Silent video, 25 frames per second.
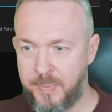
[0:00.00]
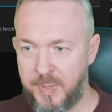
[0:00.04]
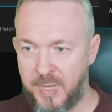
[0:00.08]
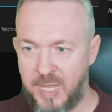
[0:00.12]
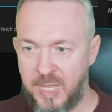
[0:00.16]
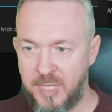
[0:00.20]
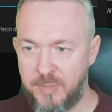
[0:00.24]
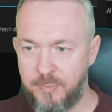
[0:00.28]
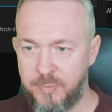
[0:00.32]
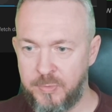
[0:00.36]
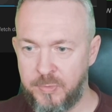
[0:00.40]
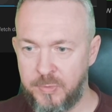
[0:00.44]

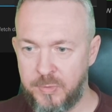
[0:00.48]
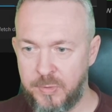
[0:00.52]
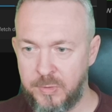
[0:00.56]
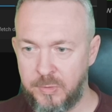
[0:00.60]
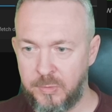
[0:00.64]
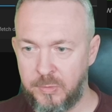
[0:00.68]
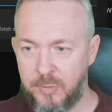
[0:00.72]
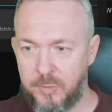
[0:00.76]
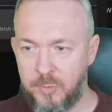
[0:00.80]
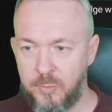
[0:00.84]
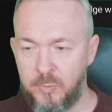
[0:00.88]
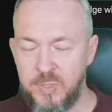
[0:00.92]
Plantbook
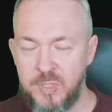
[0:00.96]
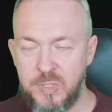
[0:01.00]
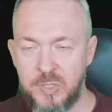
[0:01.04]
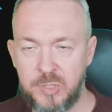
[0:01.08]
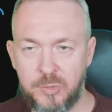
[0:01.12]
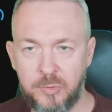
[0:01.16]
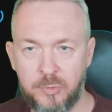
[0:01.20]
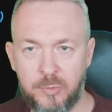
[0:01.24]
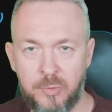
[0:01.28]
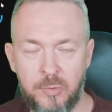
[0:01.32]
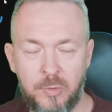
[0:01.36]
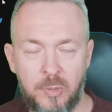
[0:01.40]
to
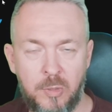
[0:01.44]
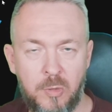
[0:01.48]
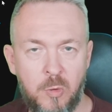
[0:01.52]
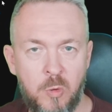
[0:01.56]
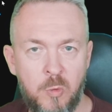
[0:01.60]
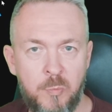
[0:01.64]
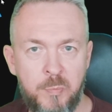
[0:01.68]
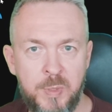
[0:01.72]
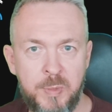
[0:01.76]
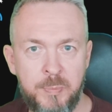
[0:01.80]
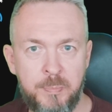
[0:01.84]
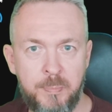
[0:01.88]
install
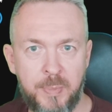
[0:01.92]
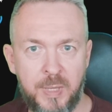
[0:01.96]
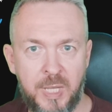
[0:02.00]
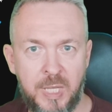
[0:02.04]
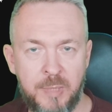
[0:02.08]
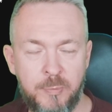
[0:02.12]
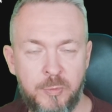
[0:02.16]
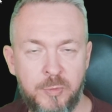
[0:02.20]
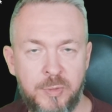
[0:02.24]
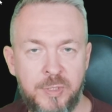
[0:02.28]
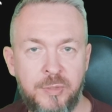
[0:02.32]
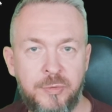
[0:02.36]
Open
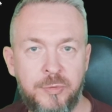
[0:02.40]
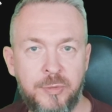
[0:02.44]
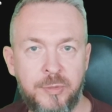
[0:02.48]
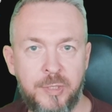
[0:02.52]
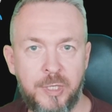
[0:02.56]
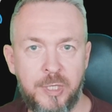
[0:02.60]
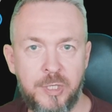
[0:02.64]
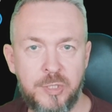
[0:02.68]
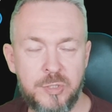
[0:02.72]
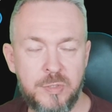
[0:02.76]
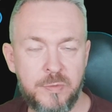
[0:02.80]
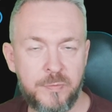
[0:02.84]
Plantbook
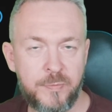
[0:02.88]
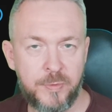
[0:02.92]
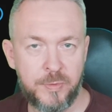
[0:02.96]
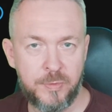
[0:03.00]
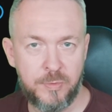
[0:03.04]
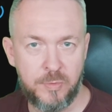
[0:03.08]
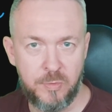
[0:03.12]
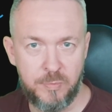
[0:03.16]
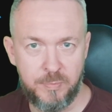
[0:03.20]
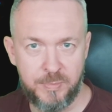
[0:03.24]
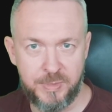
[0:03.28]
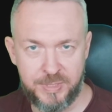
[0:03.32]
integration
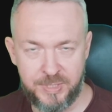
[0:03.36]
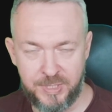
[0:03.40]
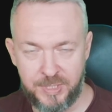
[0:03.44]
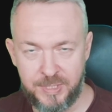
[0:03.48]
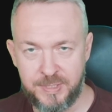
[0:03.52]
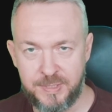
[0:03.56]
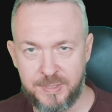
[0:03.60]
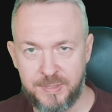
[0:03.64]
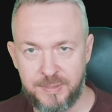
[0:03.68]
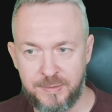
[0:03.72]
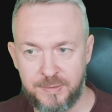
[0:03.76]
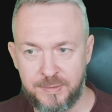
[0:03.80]
for Home
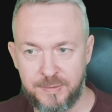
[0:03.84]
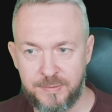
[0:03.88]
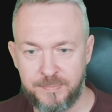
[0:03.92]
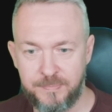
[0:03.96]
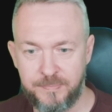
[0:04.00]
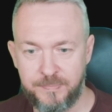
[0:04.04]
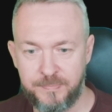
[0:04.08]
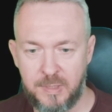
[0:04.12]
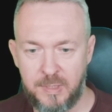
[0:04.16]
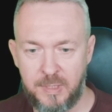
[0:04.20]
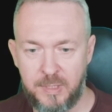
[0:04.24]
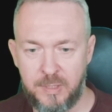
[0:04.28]
Assistant.
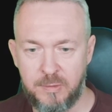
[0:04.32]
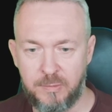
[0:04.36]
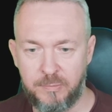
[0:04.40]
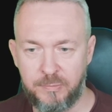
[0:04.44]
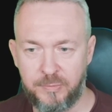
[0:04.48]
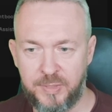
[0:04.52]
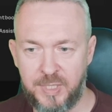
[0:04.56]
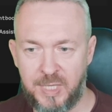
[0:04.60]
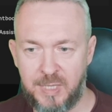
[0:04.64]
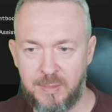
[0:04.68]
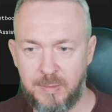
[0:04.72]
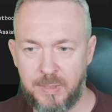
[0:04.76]
Click
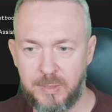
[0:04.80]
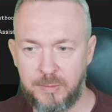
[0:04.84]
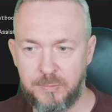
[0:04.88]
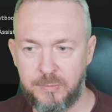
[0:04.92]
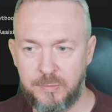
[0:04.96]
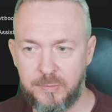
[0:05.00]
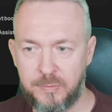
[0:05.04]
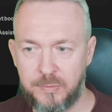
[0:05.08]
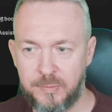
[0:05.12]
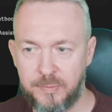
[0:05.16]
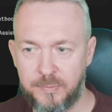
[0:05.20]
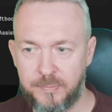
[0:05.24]
on
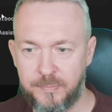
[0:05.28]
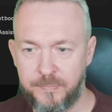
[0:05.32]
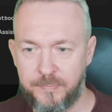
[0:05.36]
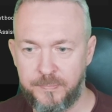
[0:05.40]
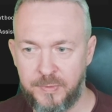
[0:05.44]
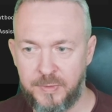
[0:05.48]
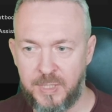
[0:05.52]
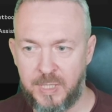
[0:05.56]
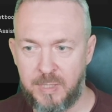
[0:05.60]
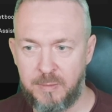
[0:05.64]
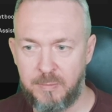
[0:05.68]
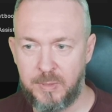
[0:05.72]
Download,
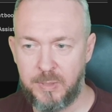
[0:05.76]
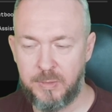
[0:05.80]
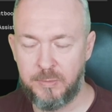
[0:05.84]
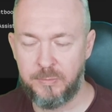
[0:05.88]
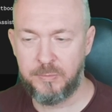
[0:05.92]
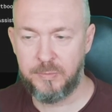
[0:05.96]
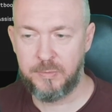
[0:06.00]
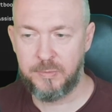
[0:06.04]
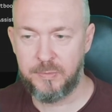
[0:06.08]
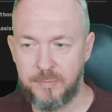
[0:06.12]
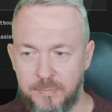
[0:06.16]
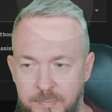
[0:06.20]
Download,